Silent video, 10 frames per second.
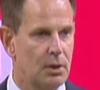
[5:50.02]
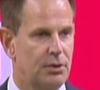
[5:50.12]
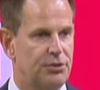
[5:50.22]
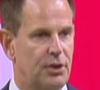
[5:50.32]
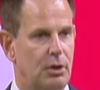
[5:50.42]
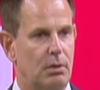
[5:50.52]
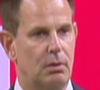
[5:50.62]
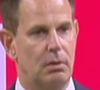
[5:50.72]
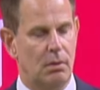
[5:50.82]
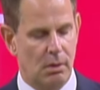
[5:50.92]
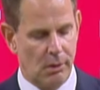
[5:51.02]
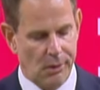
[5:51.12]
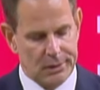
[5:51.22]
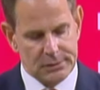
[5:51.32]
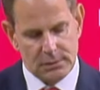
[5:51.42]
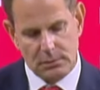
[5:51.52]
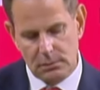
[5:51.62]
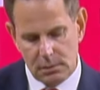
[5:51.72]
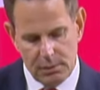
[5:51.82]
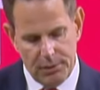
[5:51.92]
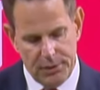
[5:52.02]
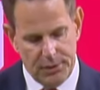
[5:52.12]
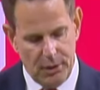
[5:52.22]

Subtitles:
So, you